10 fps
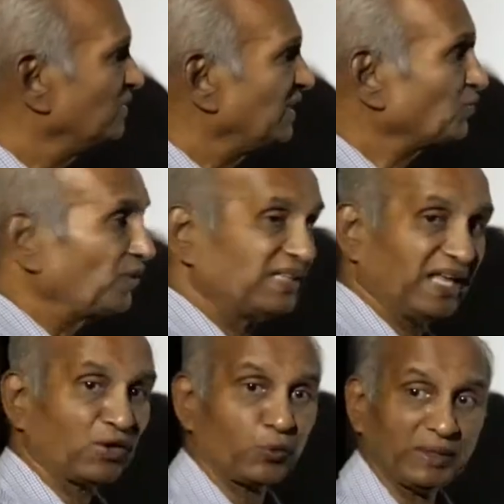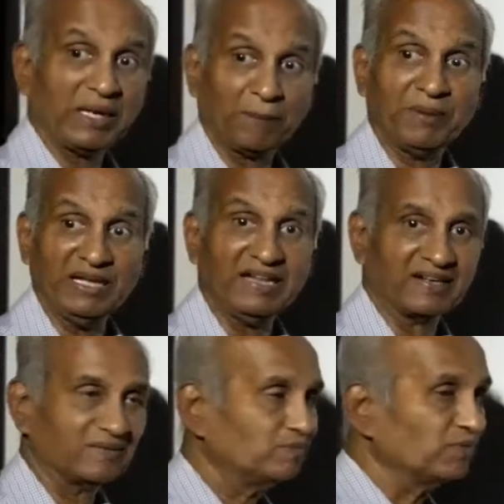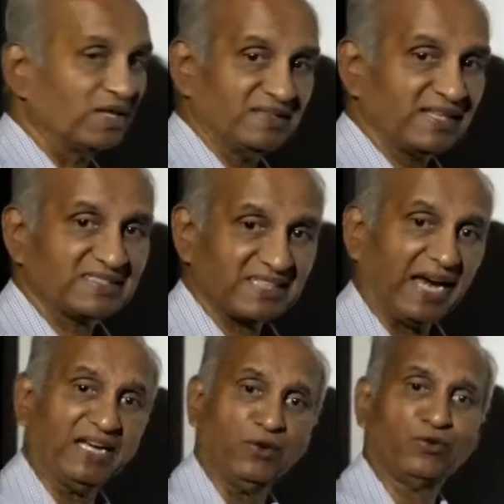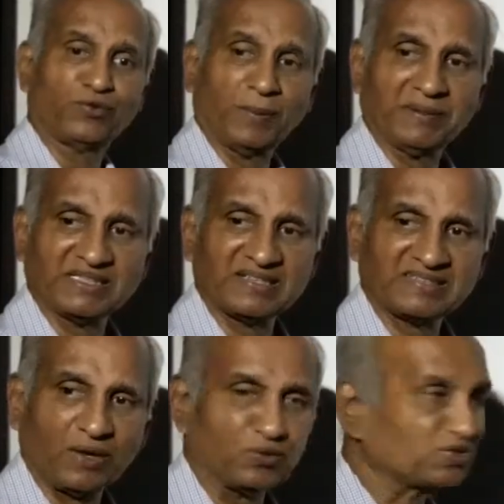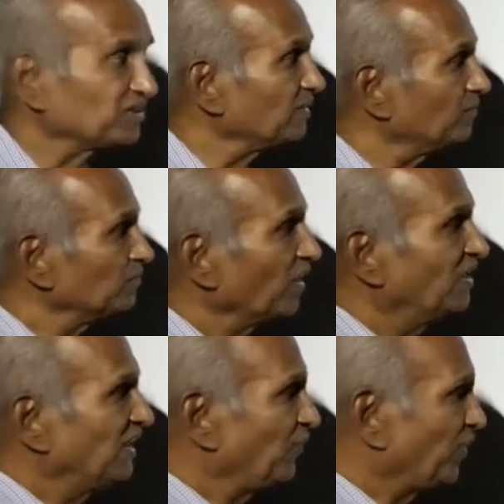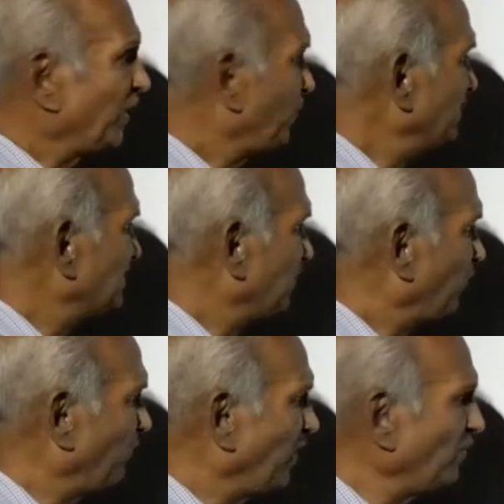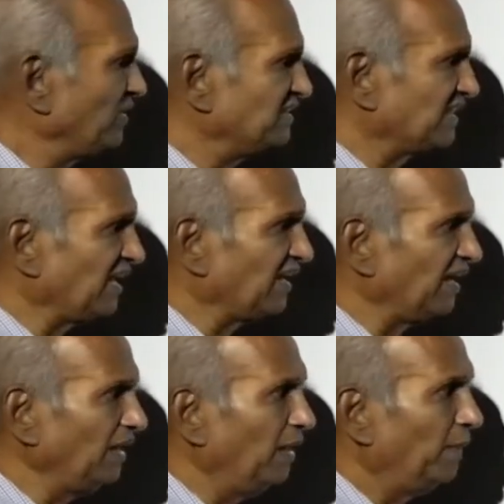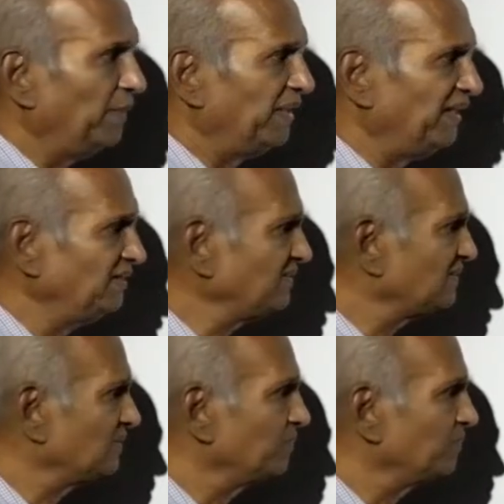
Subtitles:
That's why they are quite appealing. They stand out from other sounds. The frequency of a wave in general means